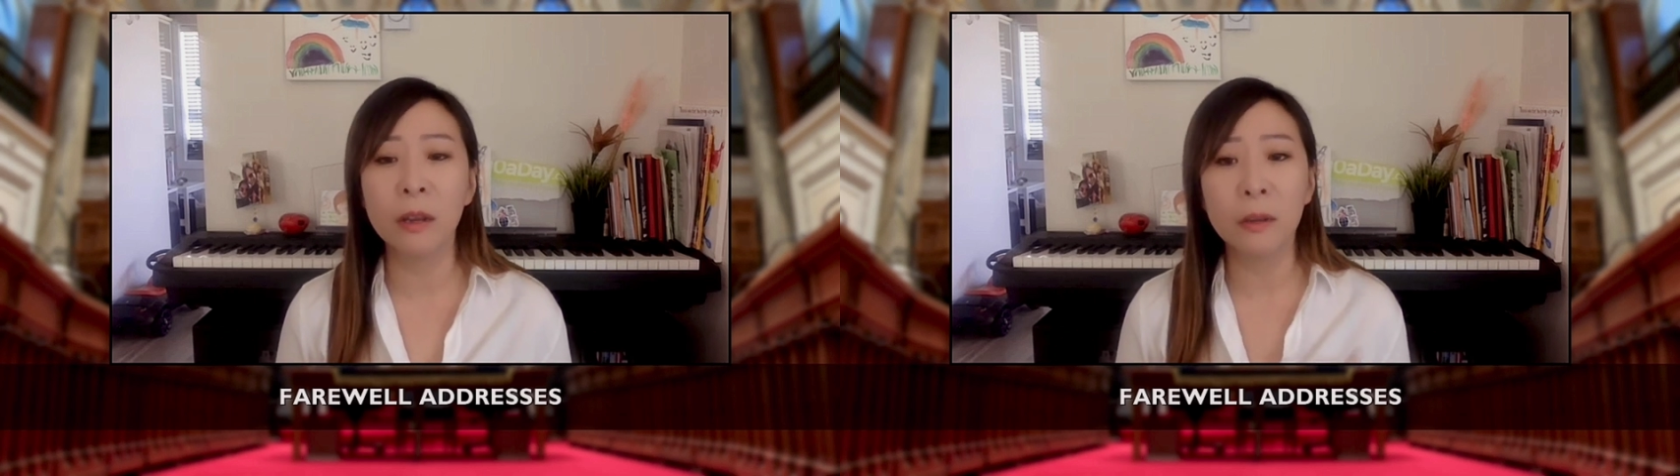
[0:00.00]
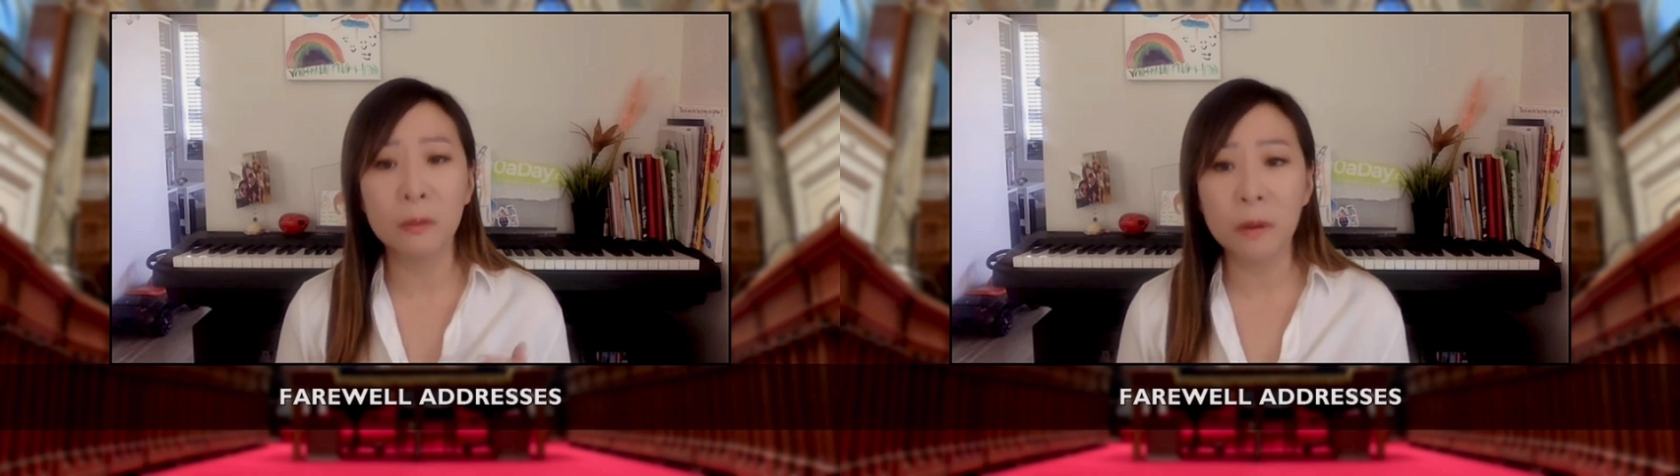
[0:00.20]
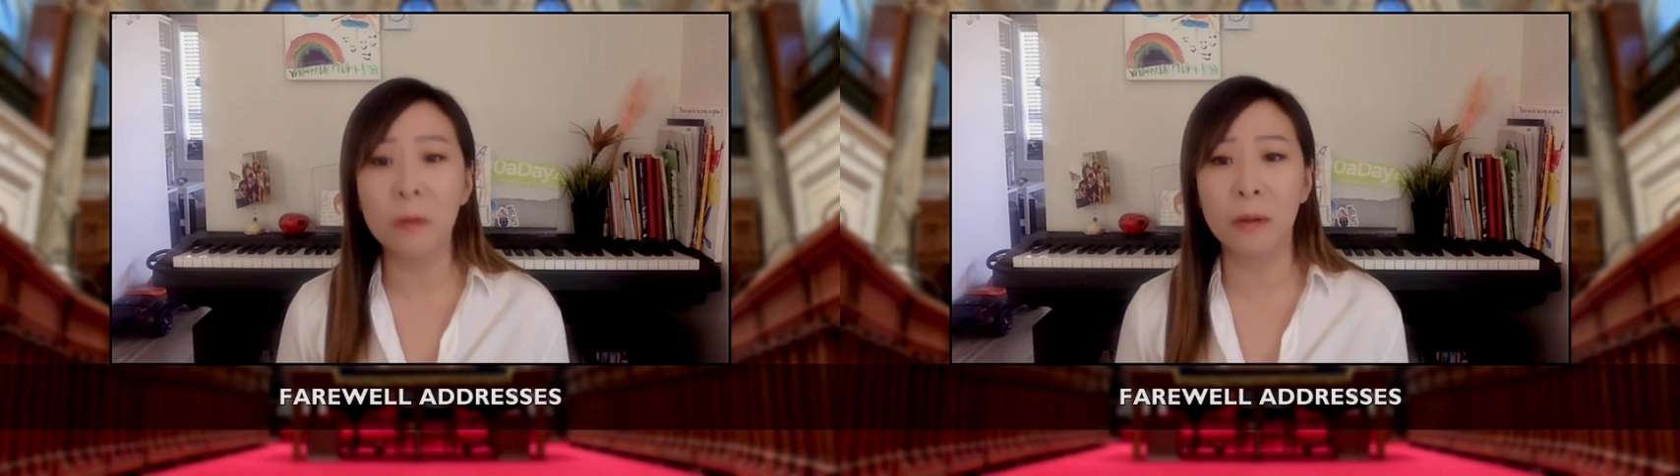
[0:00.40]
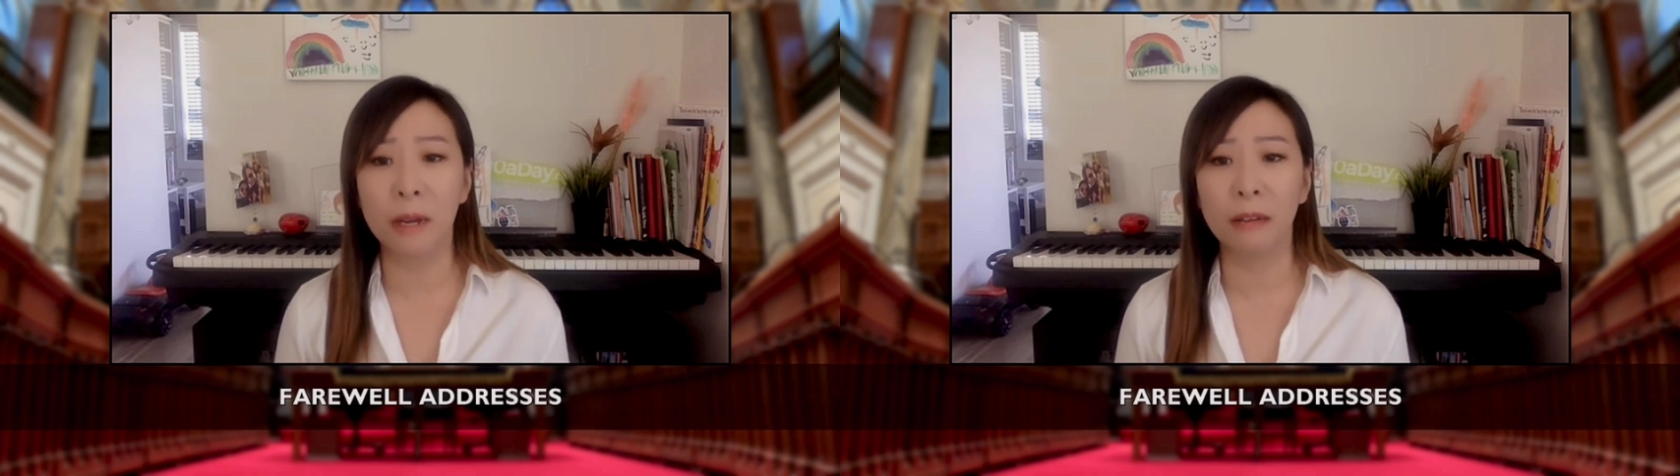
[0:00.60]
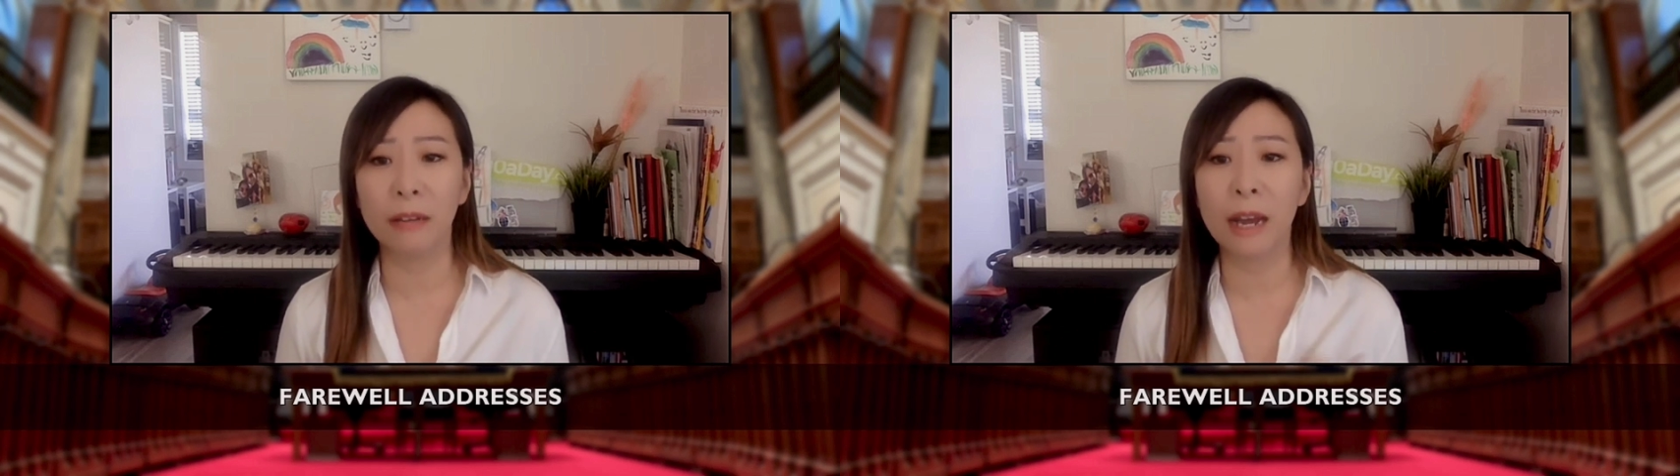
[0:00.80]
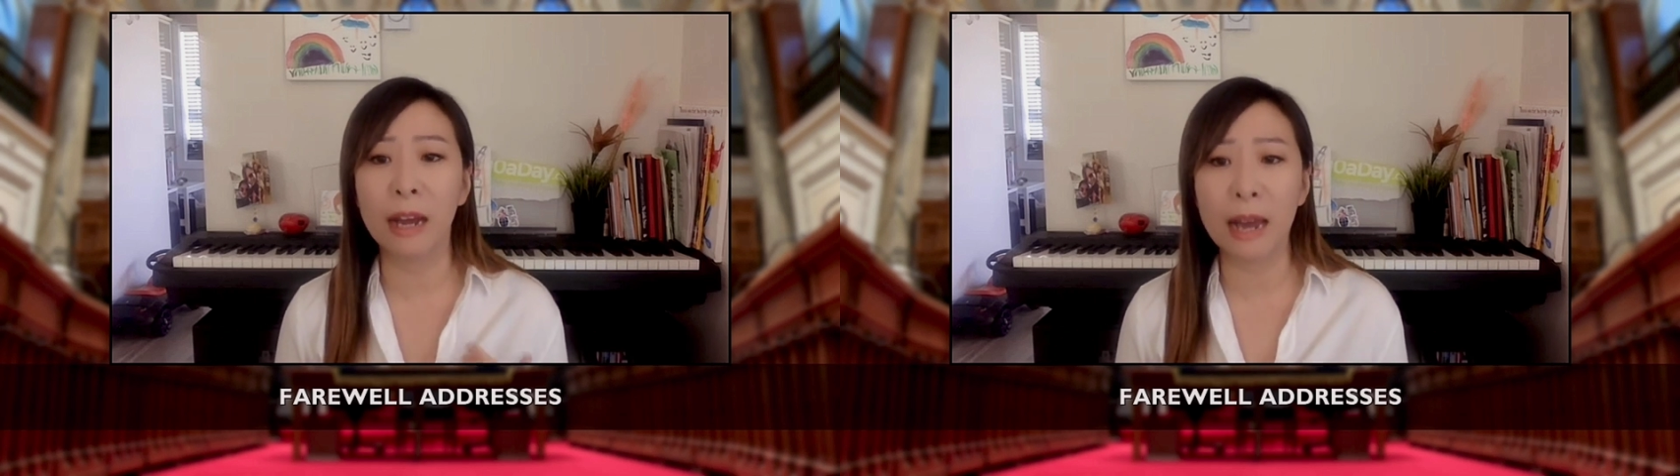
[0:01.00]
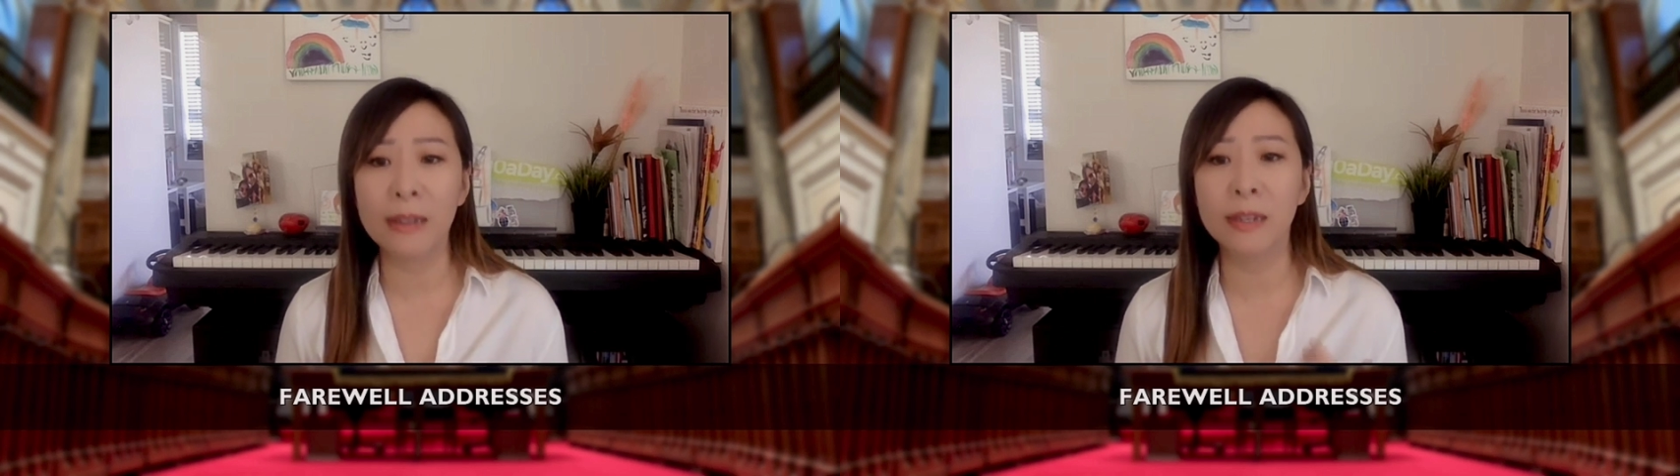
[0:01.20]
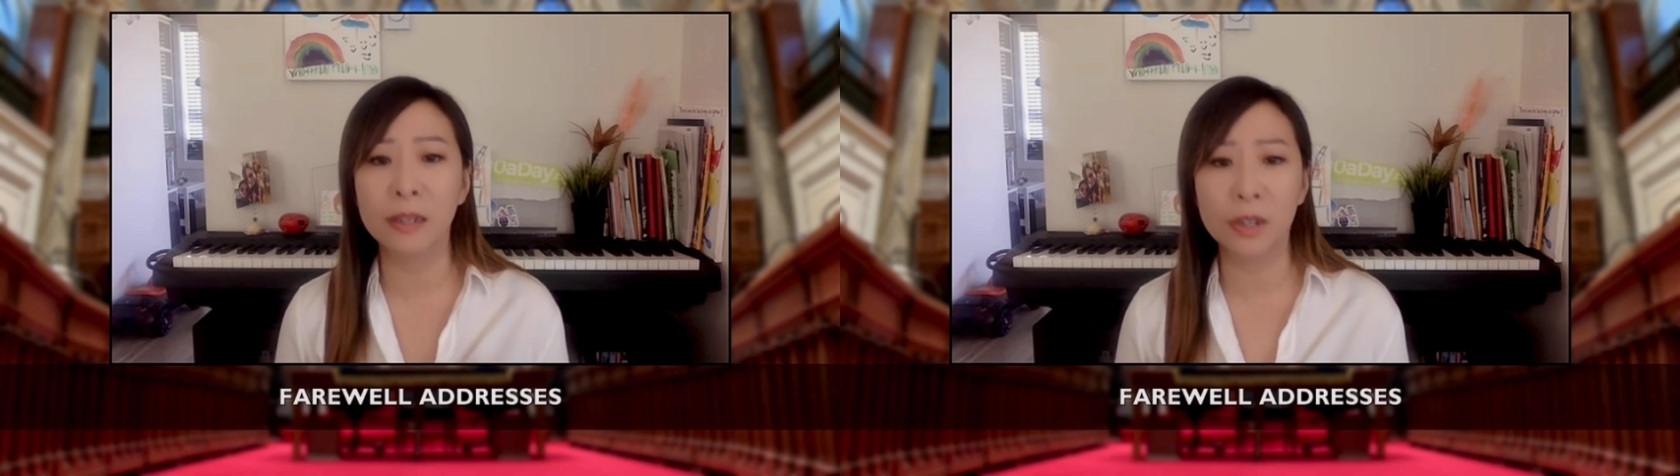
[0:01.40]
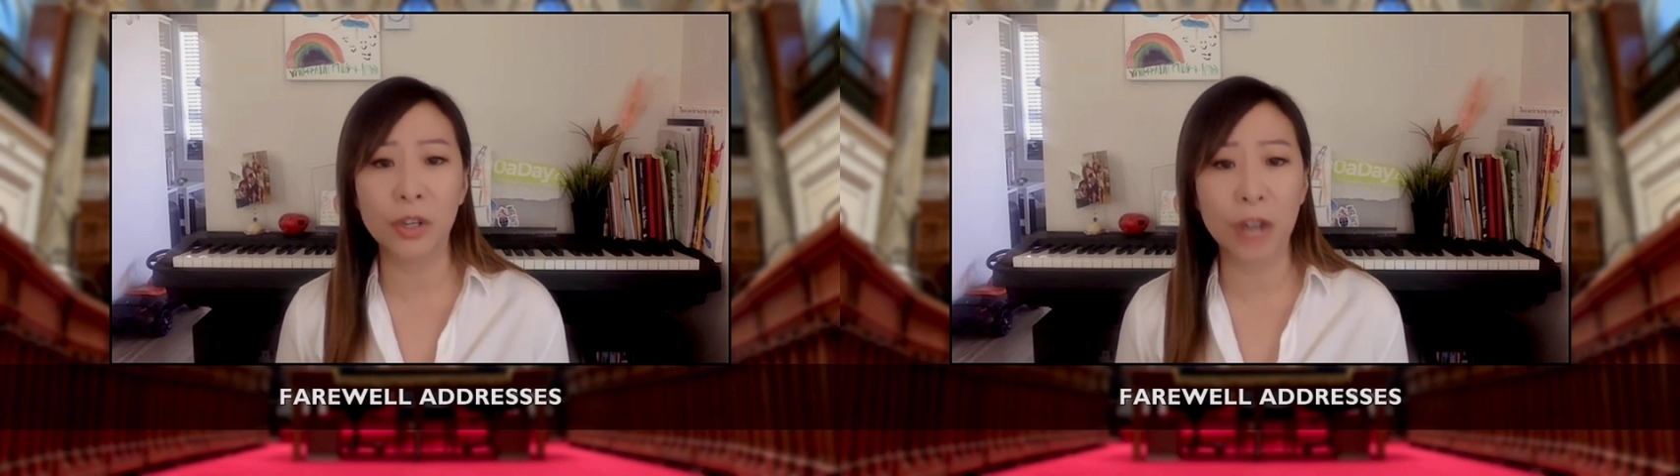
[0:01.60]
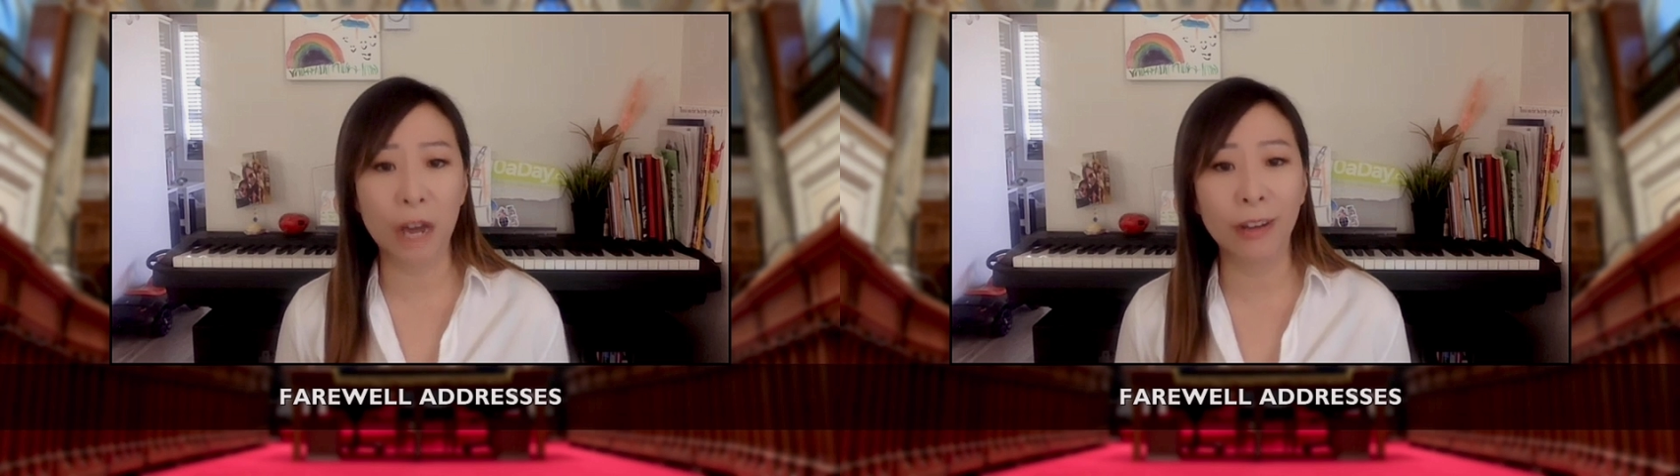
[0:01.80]
knowing that access to
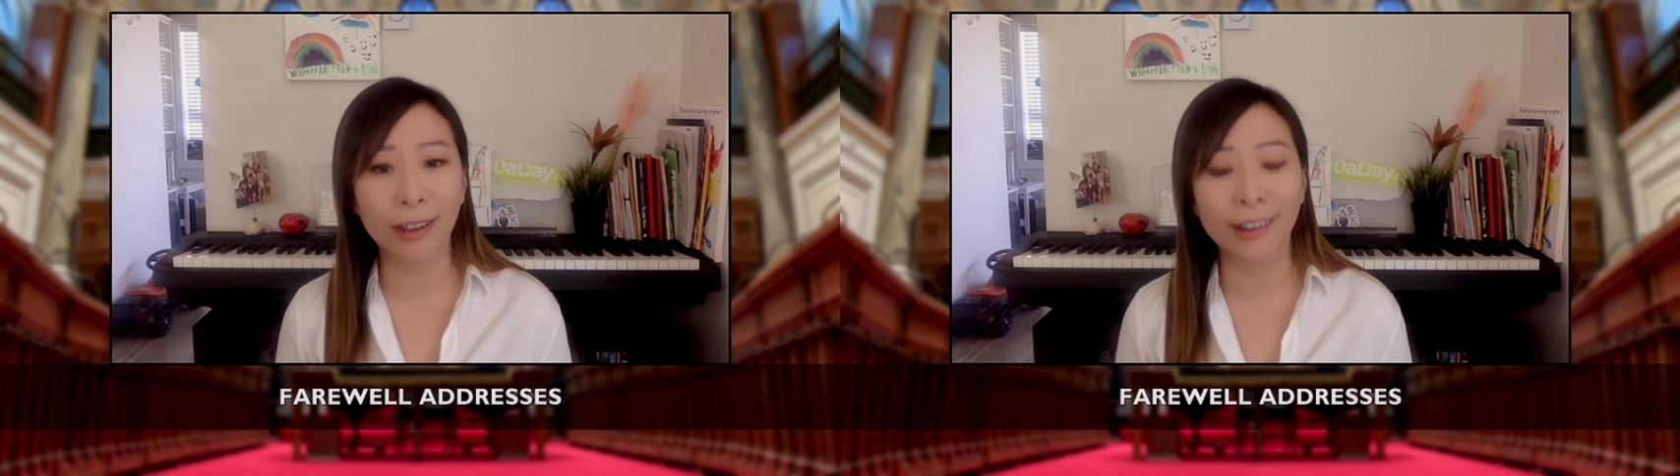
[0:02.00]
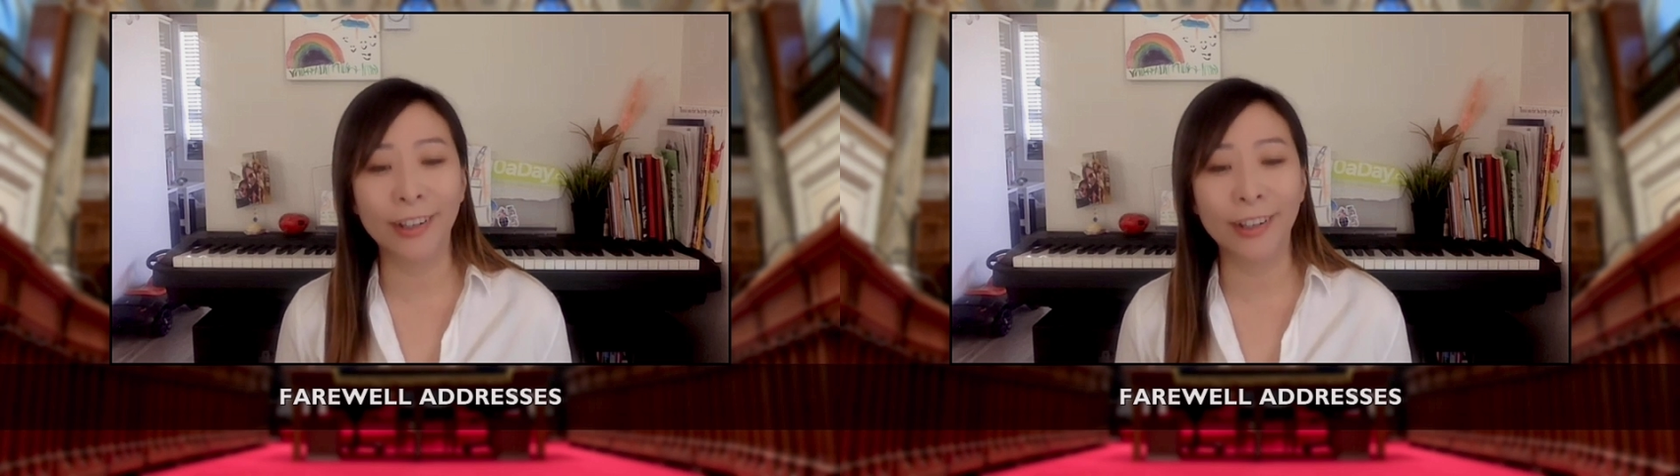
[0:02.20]
childcare